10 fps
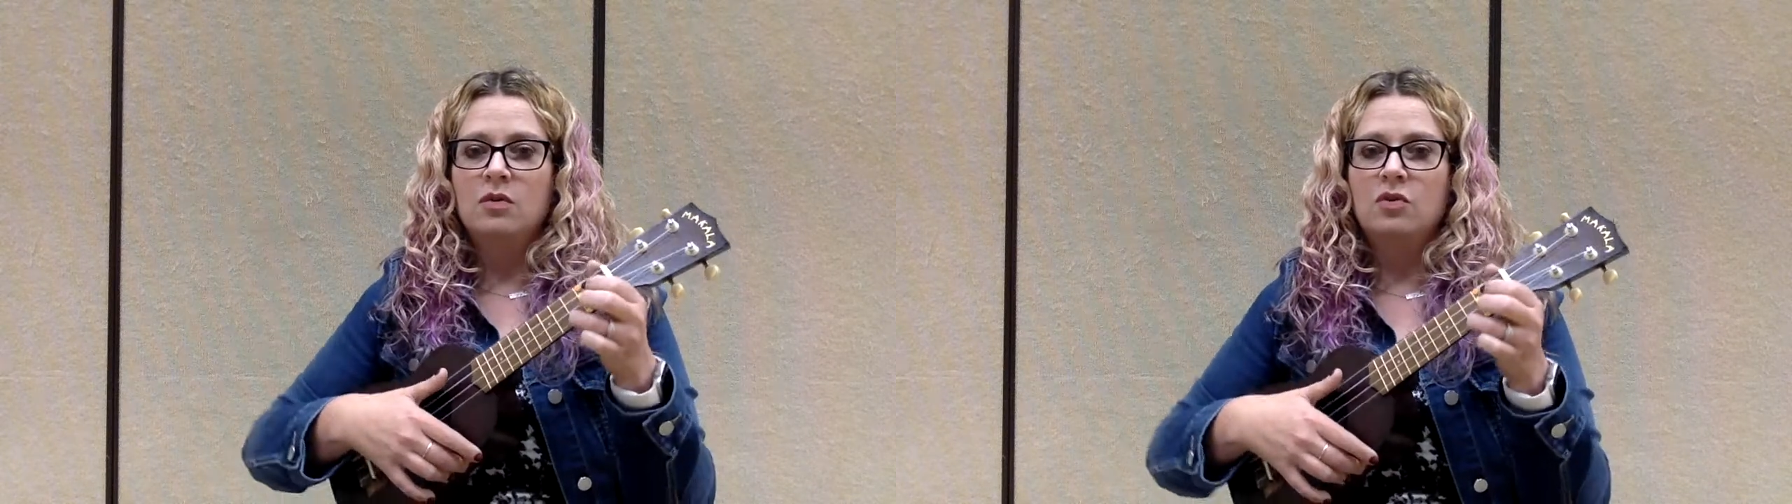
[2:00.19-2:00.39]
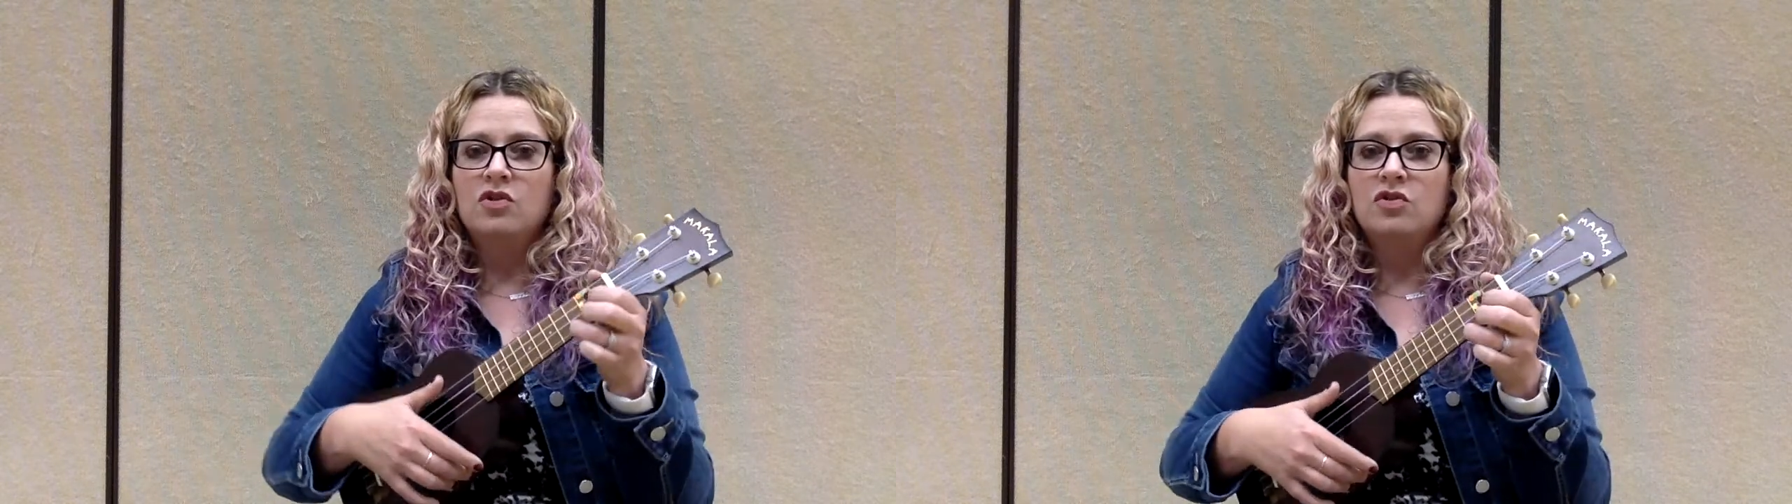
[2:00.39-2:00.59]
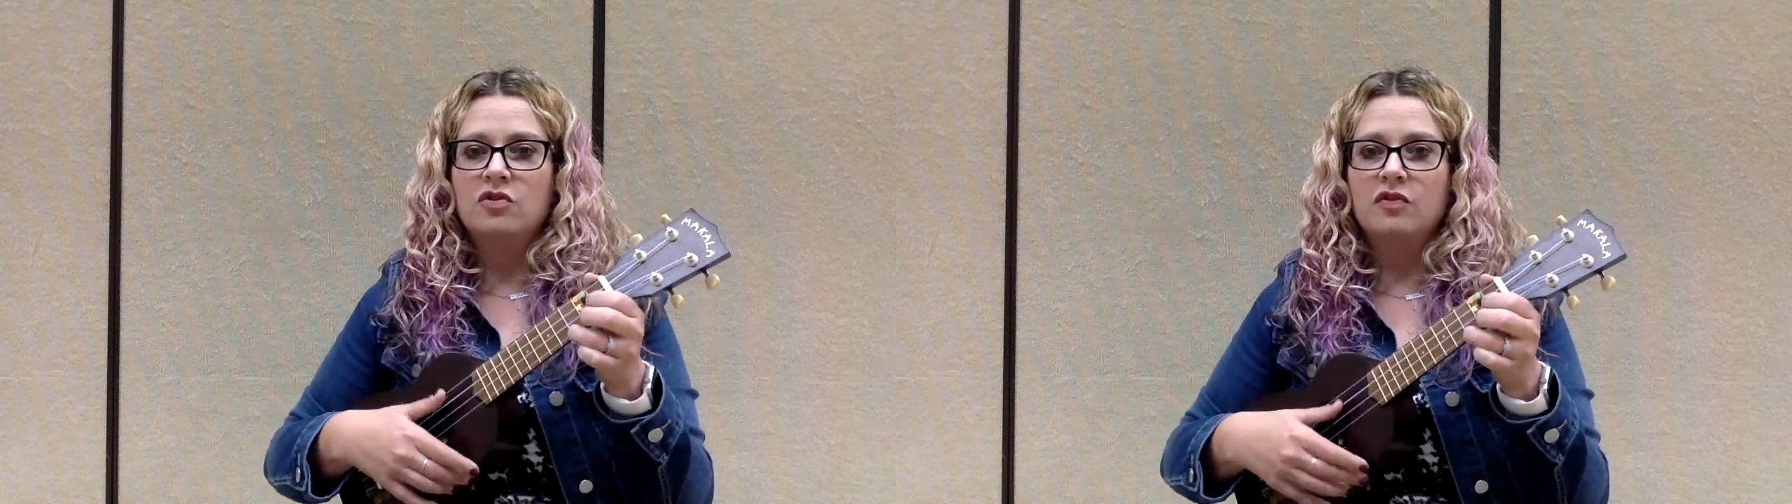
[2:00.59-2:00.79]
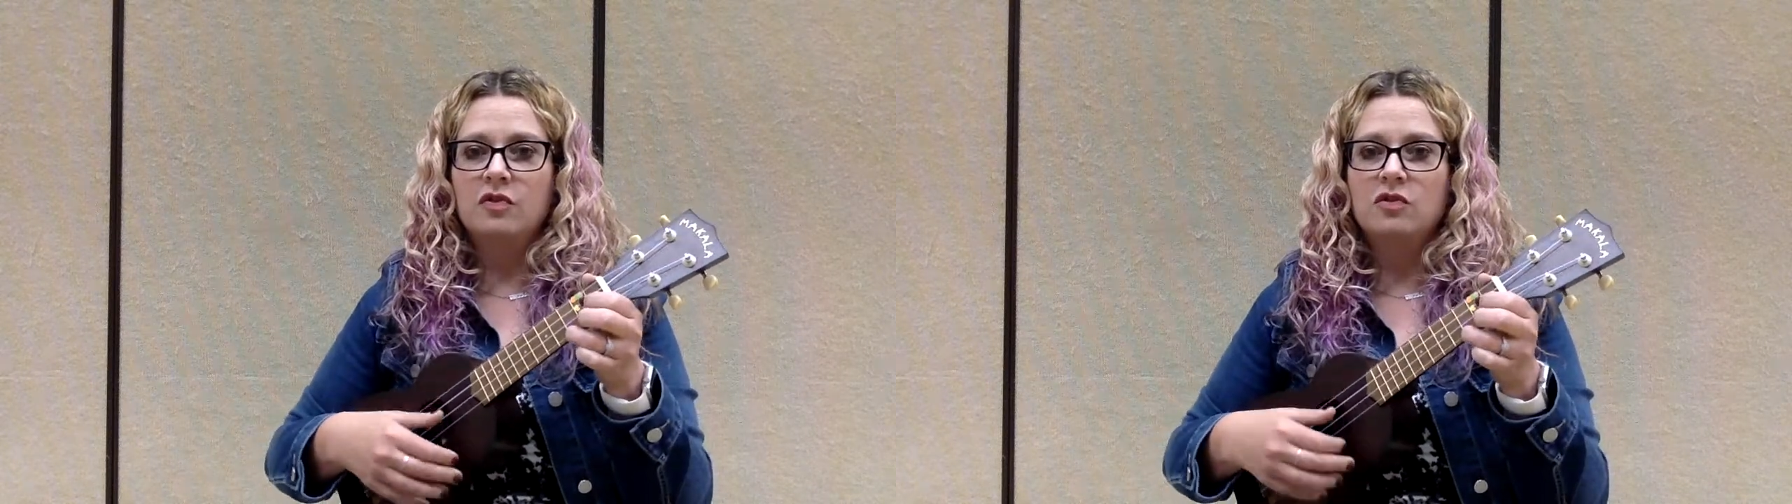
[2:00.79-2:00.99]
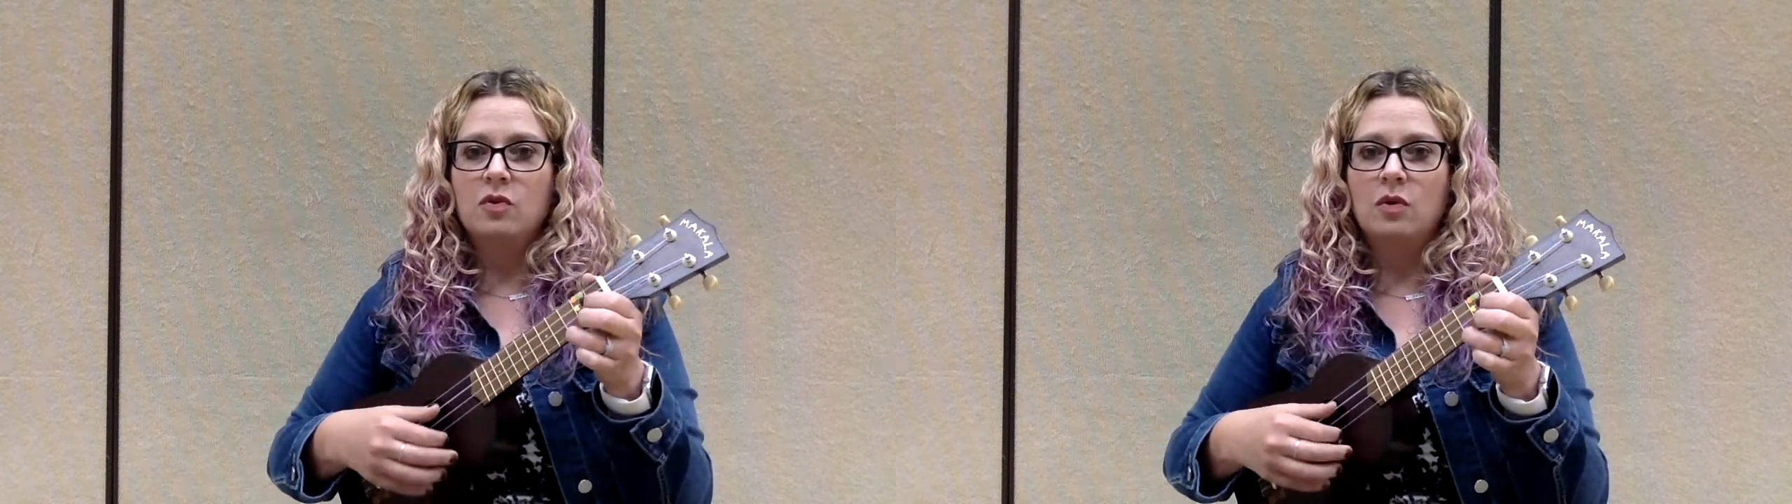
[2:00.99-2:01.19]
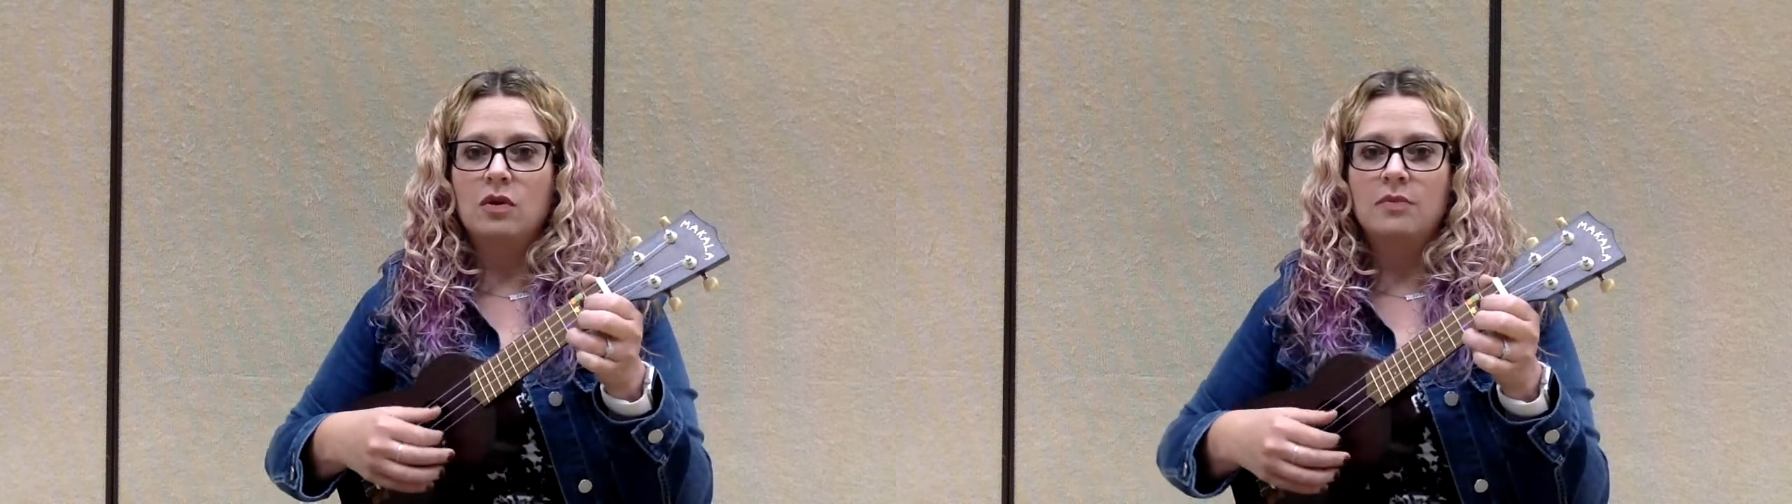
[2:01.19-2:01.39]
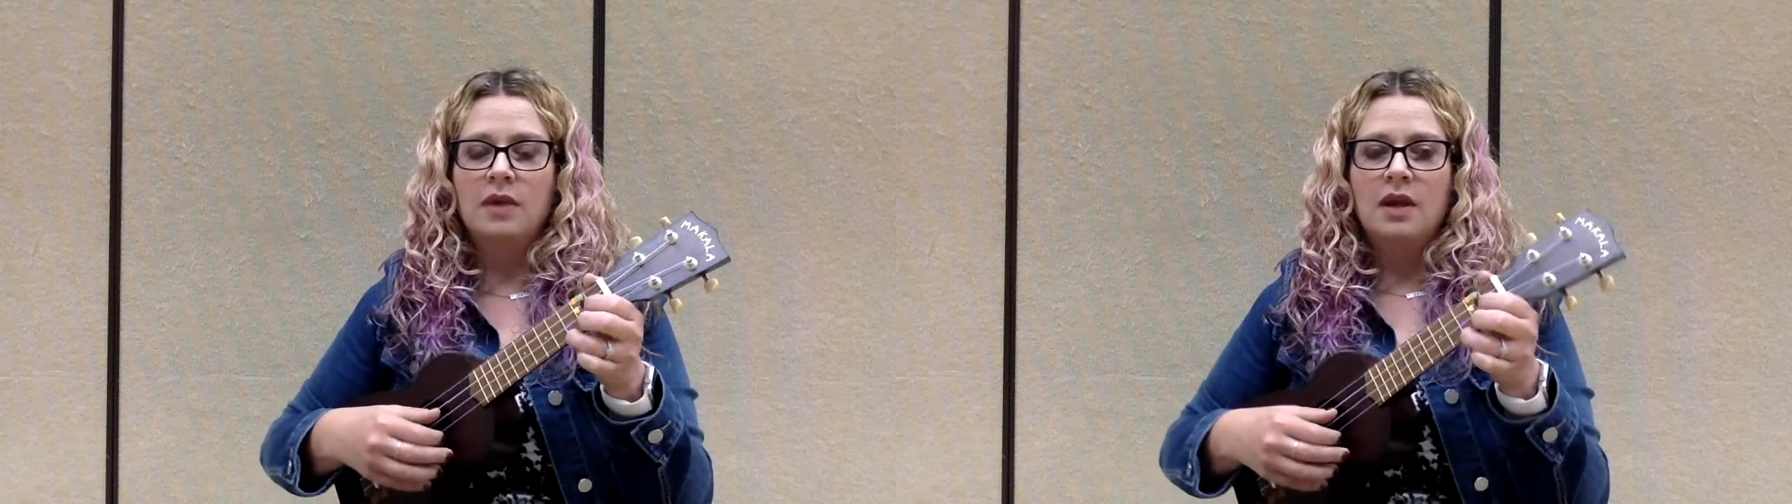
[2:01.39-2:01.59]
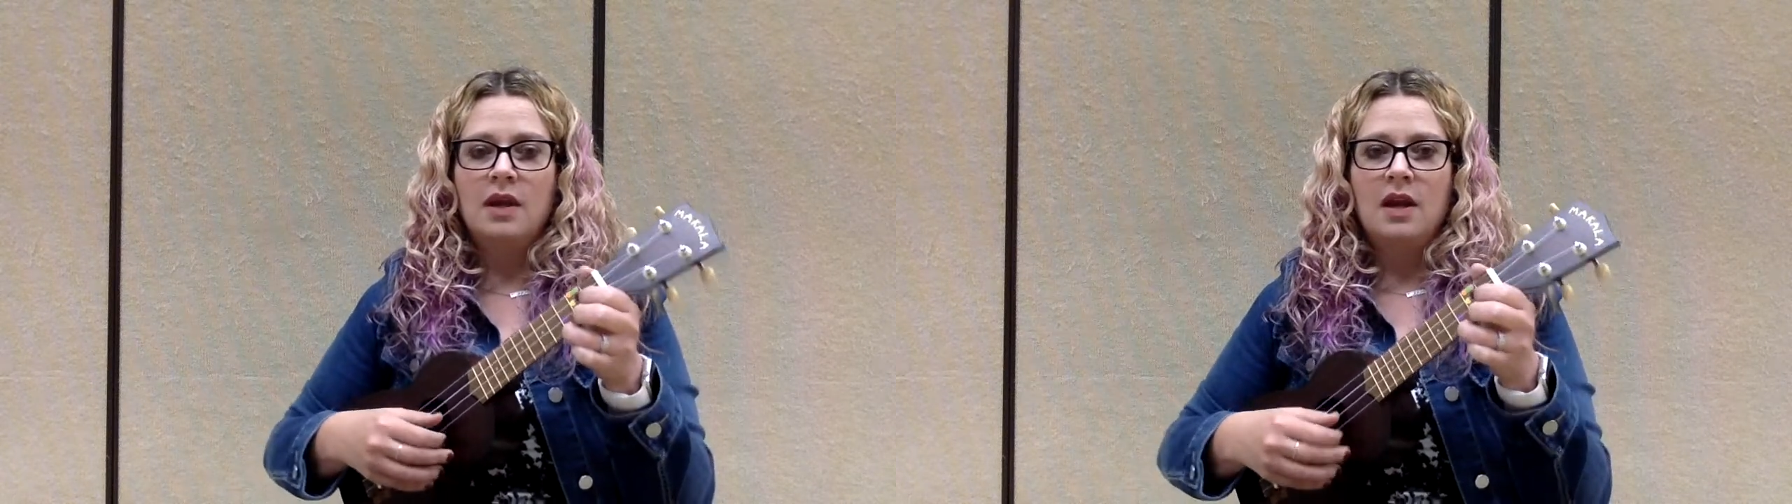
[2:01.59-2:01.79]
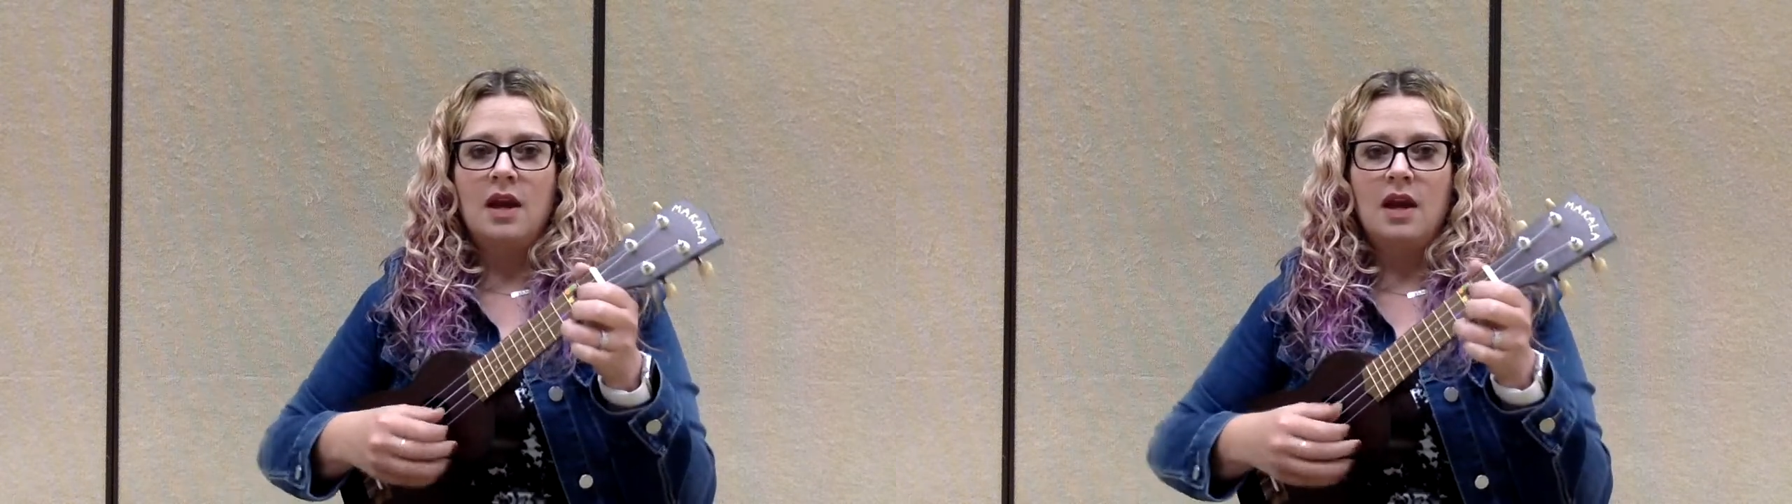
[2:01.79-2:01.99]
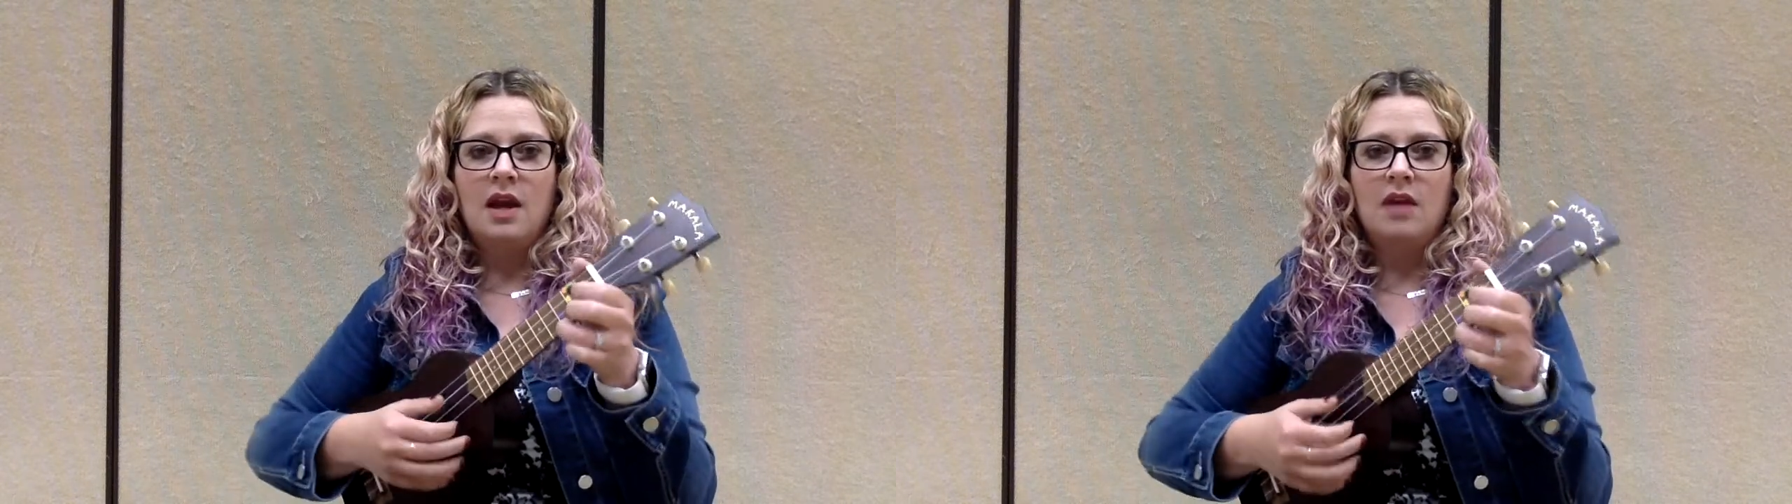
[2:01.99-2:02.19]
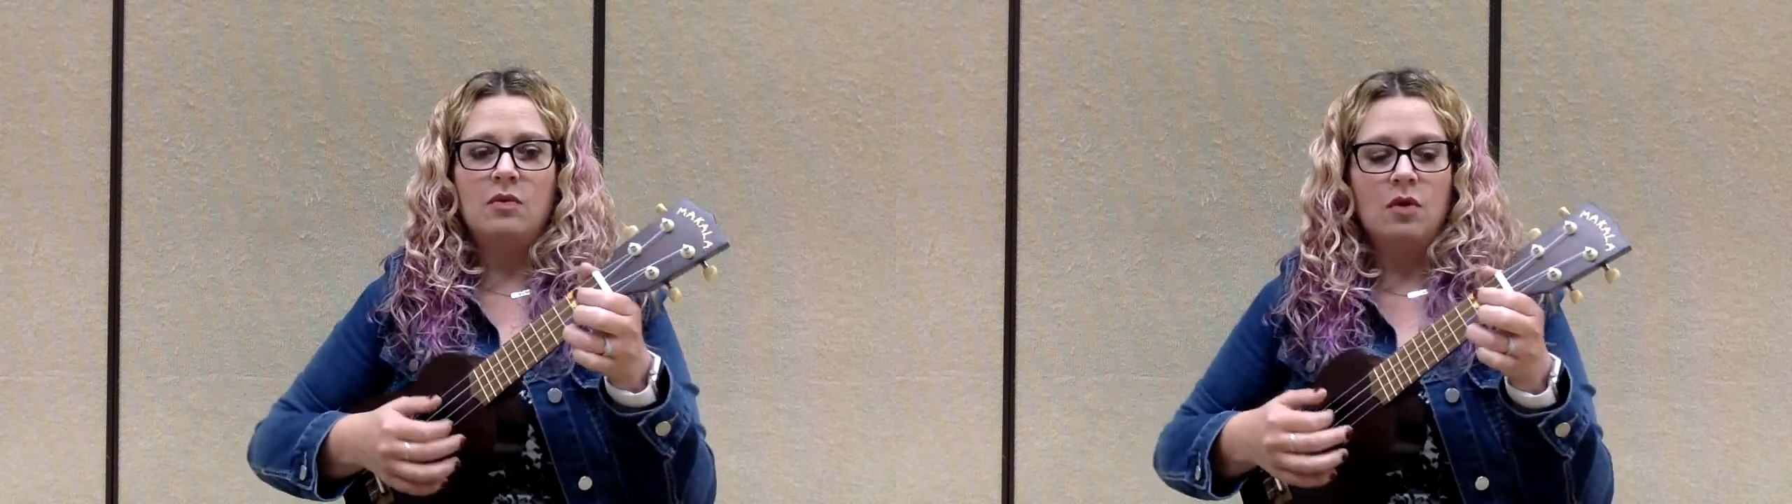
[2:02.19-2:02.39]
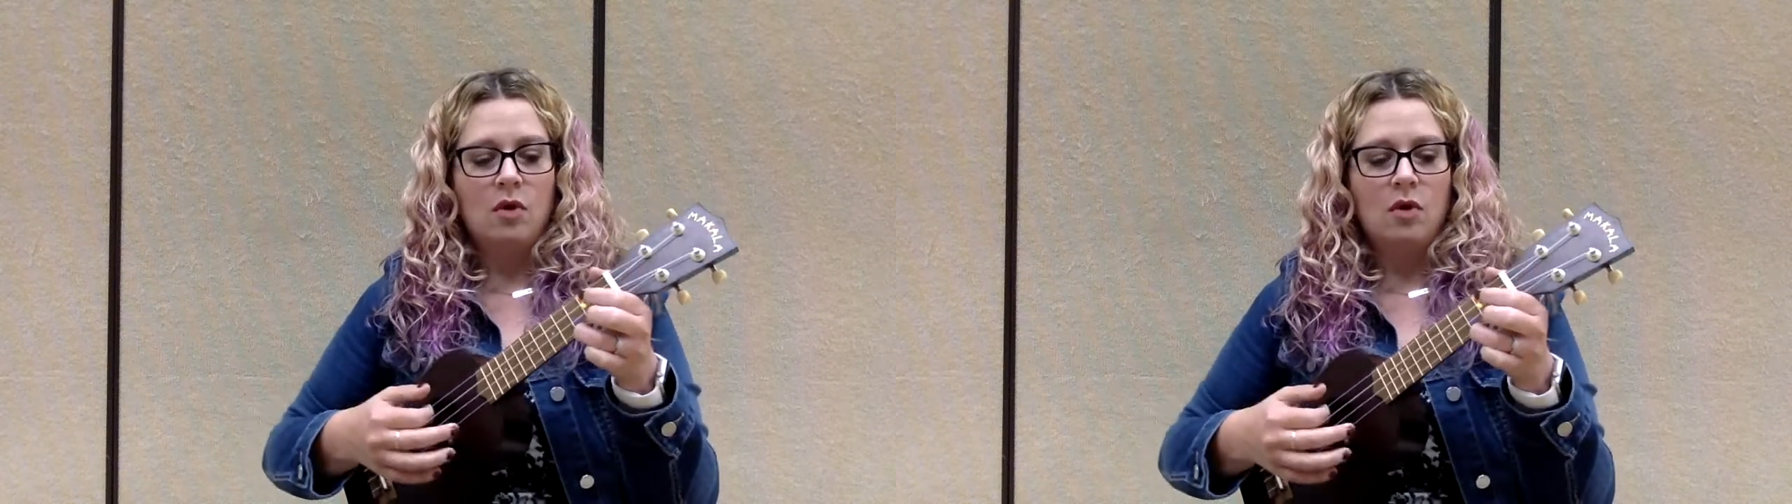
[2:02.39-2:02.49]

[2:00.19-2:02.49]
which is your first chord, and